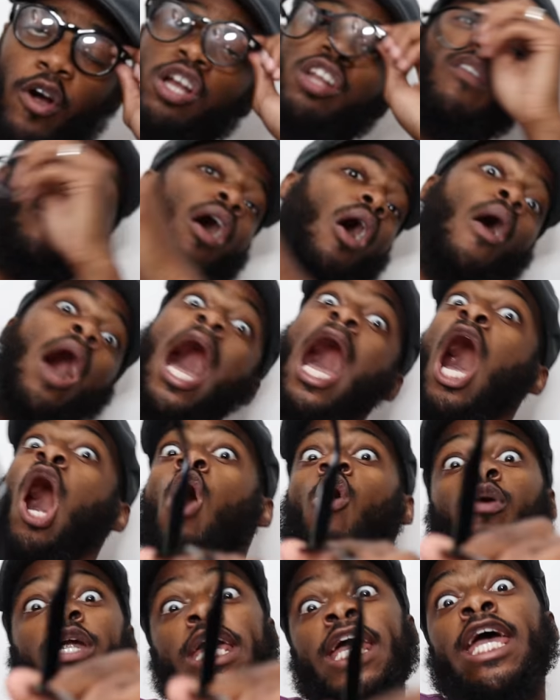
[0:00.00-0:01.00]
first of all,
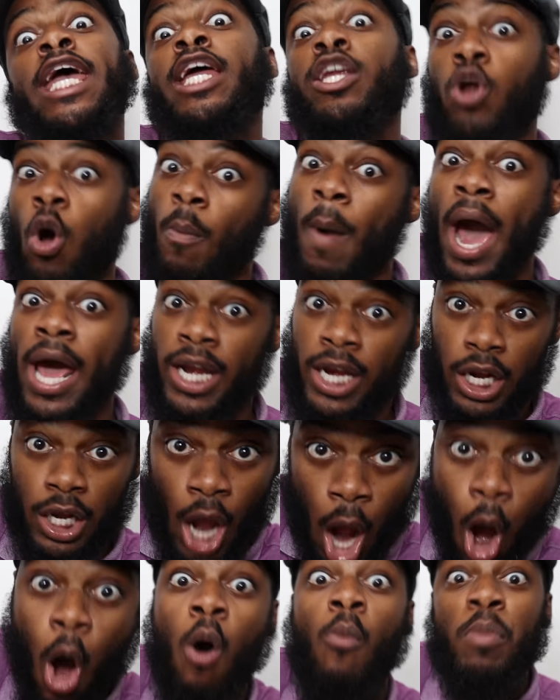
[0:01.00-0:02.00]
I don't need nobody to
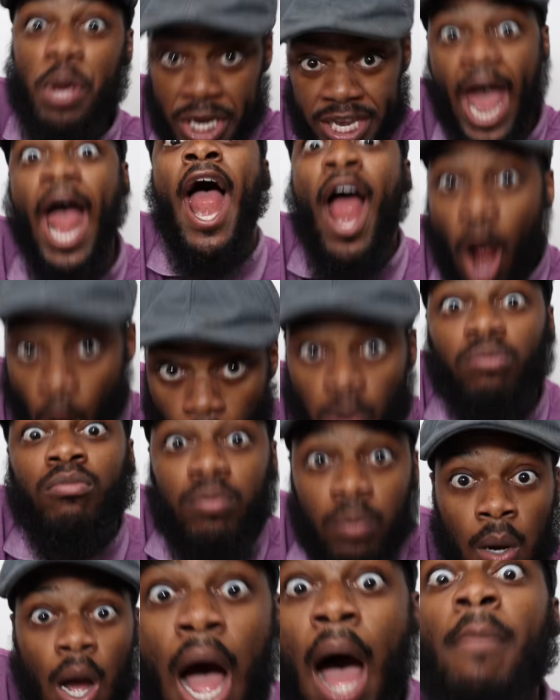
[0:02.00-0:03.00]
calm me down.
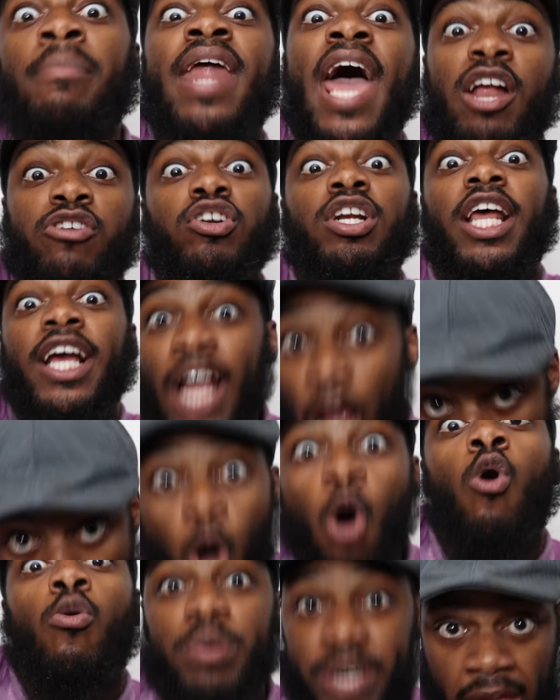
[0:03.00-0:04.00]
I'm naturally
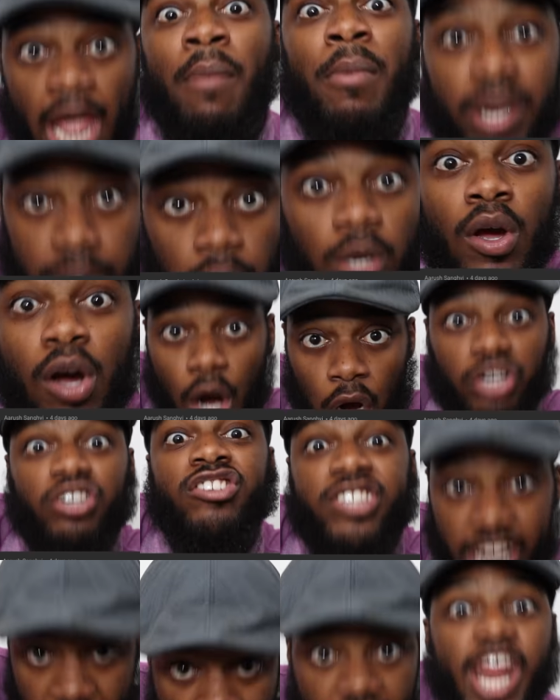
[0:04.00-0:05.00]
calm, damn it.
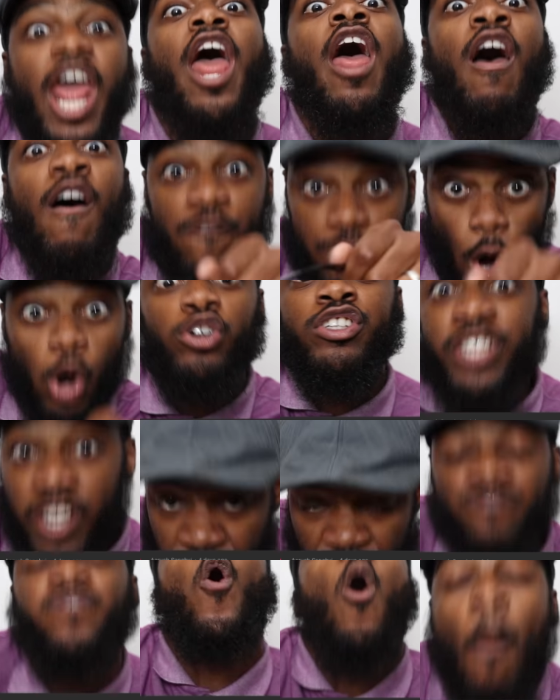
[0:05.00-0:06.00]
Understand that, first
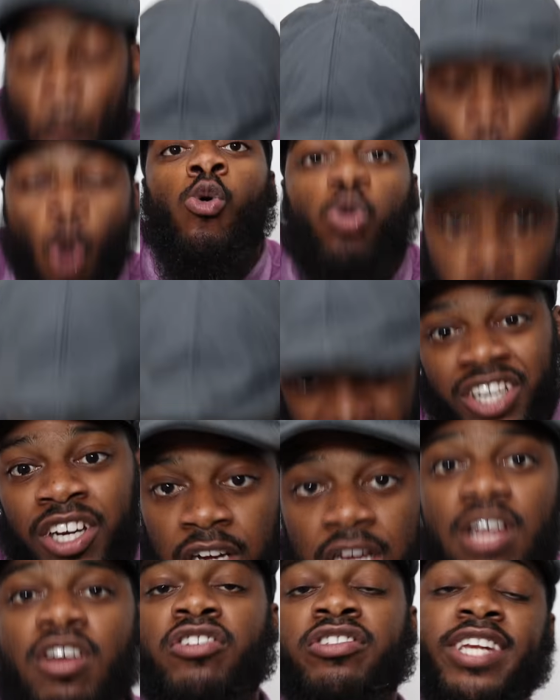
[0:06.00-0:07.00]
and foremost.
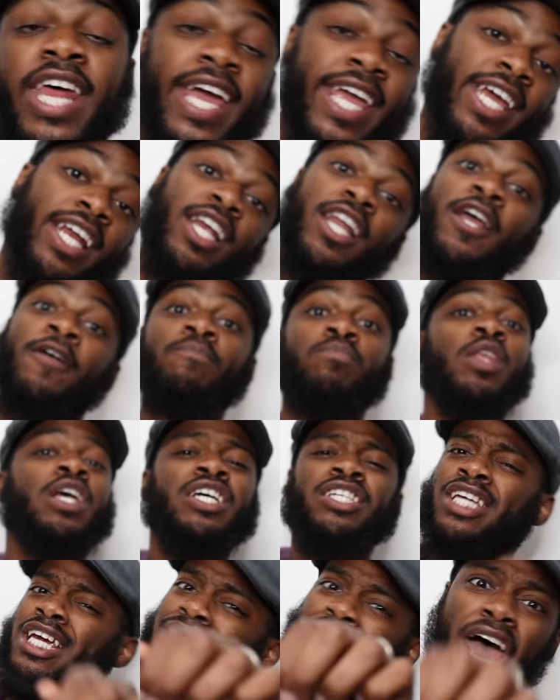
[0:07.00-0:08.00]
Secondly,
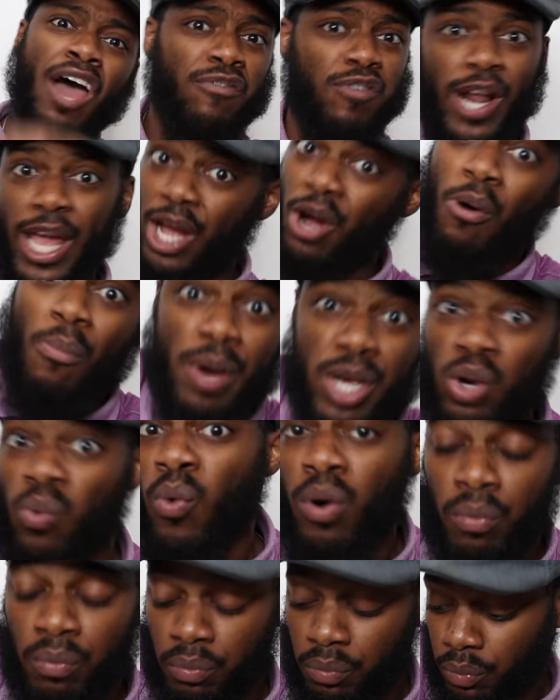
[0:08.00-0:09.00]
she definitely ain't gonna be the
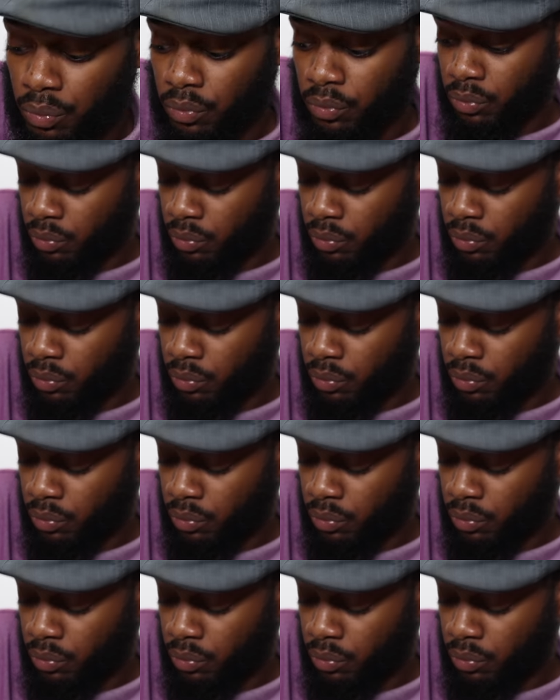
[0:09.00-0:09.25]
one.